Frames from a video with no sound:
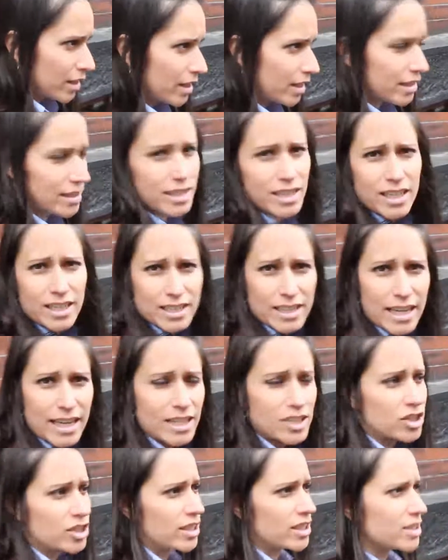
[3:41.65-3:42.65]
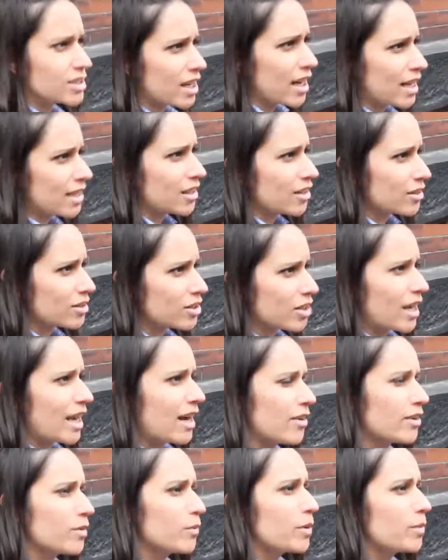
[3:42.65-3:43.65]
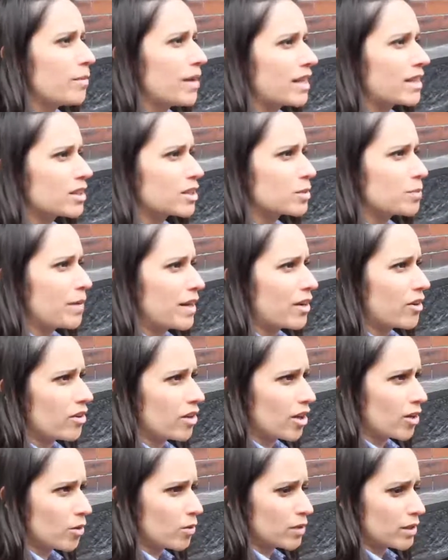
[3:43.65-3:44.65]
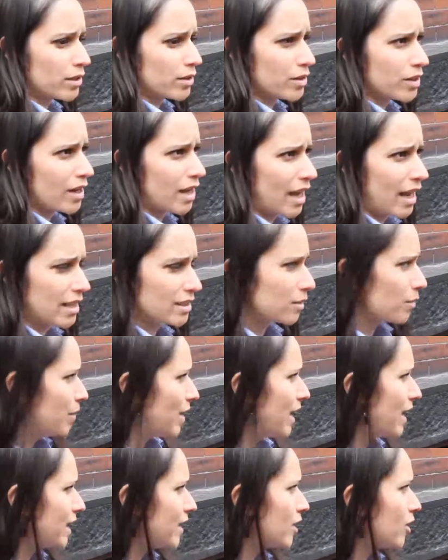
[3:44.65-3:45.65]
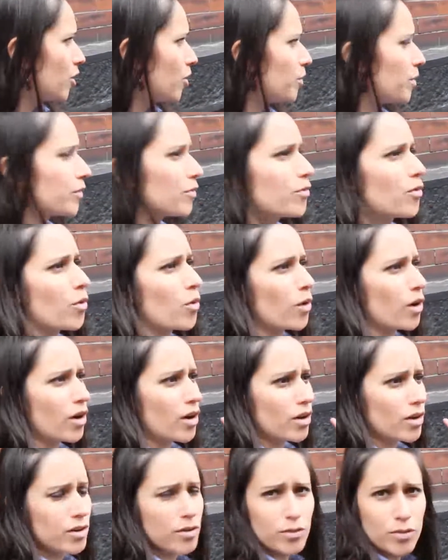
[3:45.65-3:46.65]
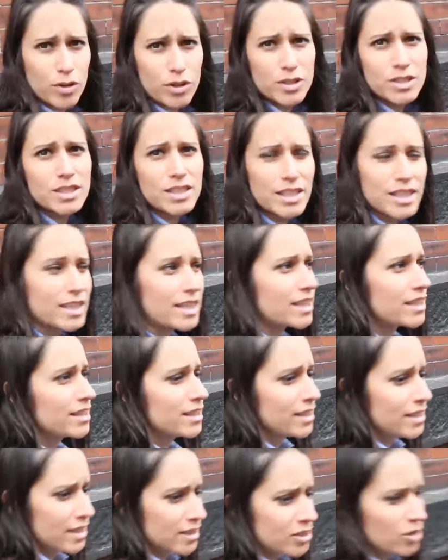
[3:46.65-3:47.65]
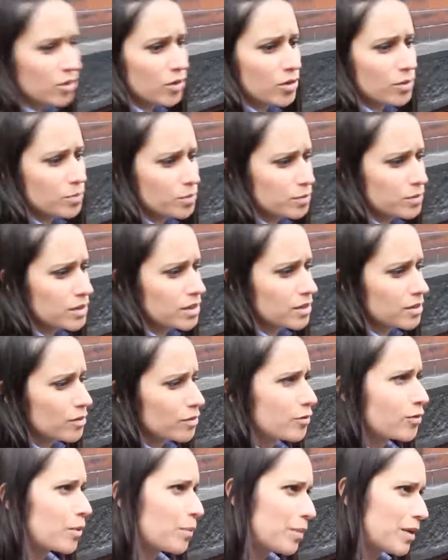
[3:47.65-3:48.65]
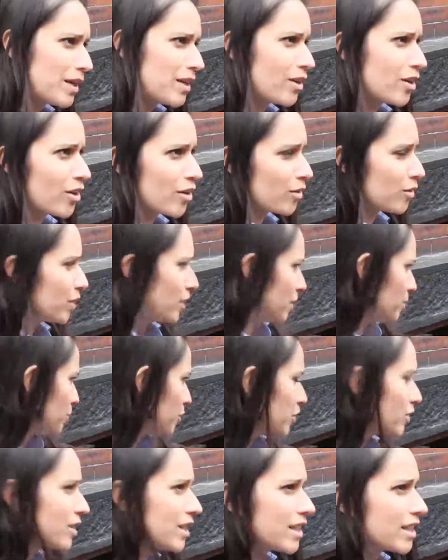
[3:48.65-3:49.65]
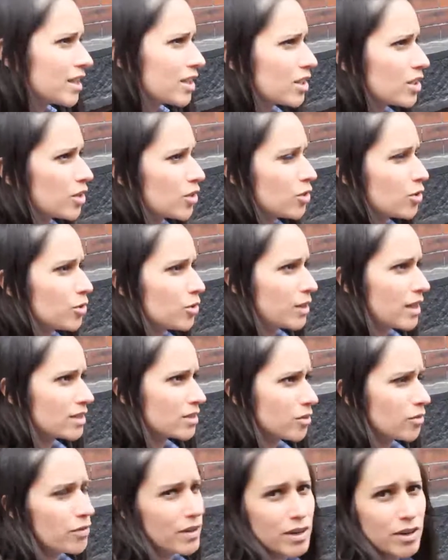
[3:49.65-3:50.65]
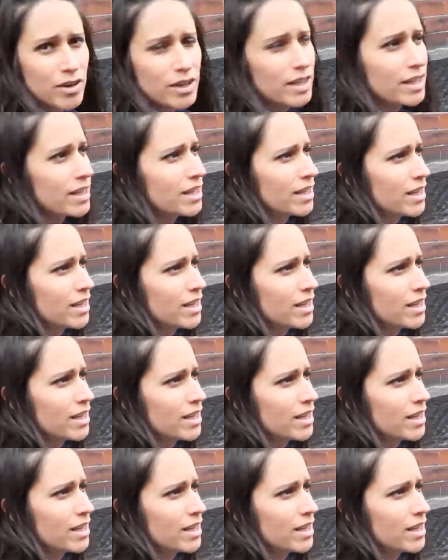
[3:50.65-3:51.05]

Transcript: in, engaging in dialogue. So how can we make this better, not only as a patio, but for for the city? So the, the for Peter in particular, who has a very